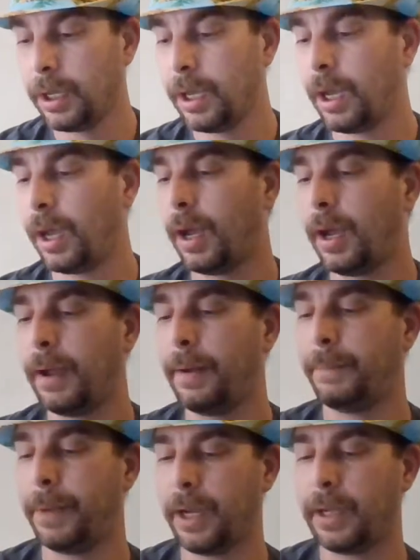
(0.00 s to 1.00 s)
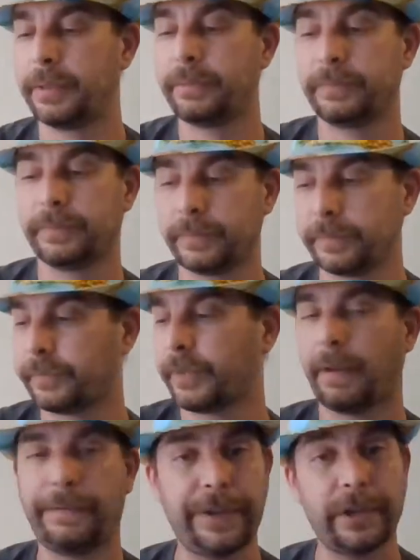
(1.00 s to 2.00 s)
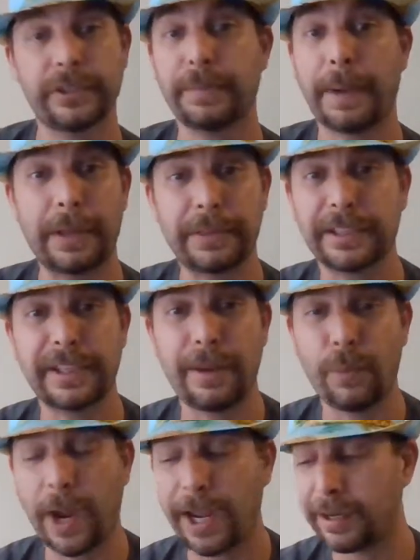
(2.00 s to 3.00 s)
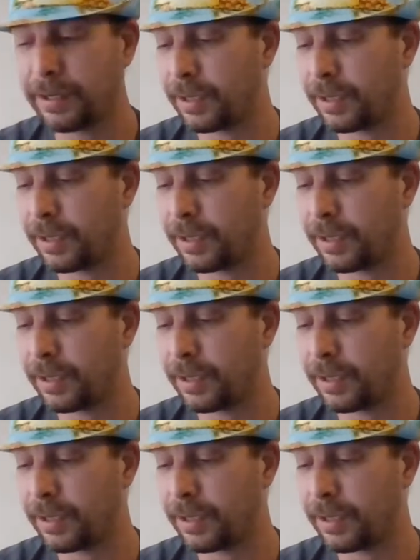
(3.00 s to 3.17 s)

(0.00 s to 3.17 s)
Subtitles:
But it feels about the same weight.